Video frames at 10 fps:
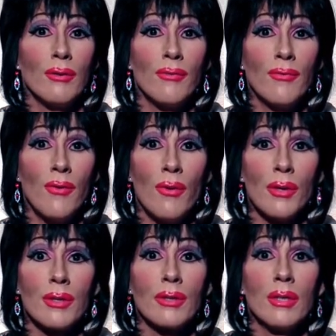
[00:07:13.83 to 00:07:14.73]
your
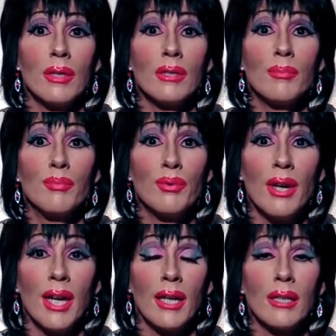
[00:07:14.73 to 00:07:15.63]
force to
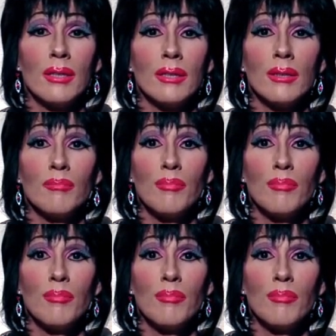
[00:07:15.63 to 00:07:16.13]
break,